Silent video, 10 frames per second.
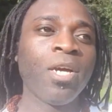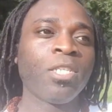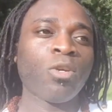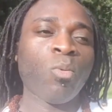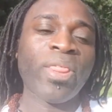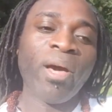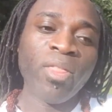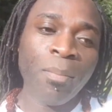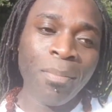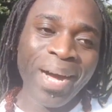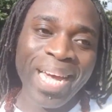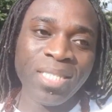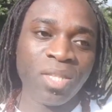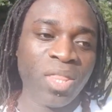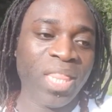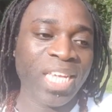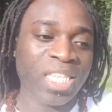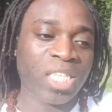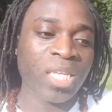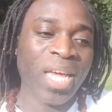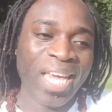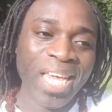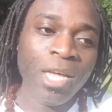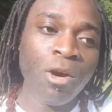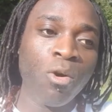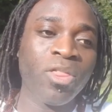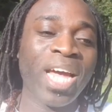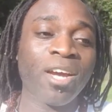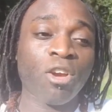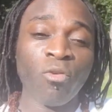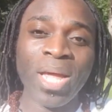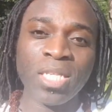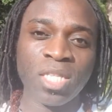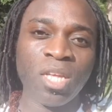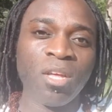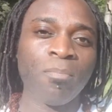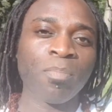So without the mind, this ego that creates the